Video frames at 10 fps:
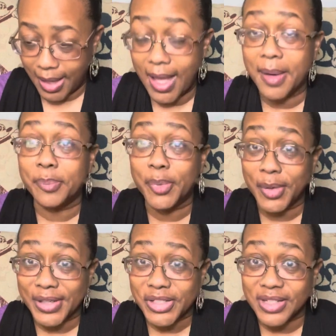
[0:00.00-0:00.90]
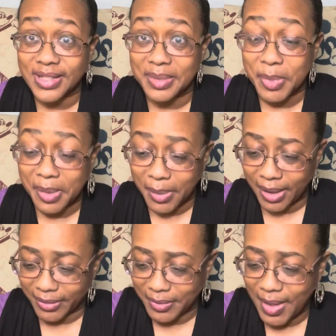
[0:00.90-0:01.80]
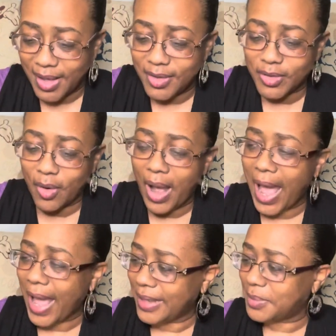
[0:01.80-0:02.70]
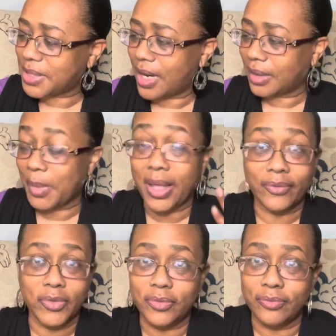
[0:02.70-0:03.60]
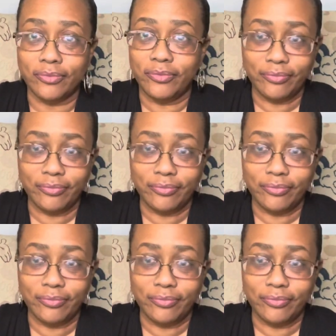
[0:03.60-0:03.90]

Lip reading: And boy, did she send me a bottle. So I am talking about, if you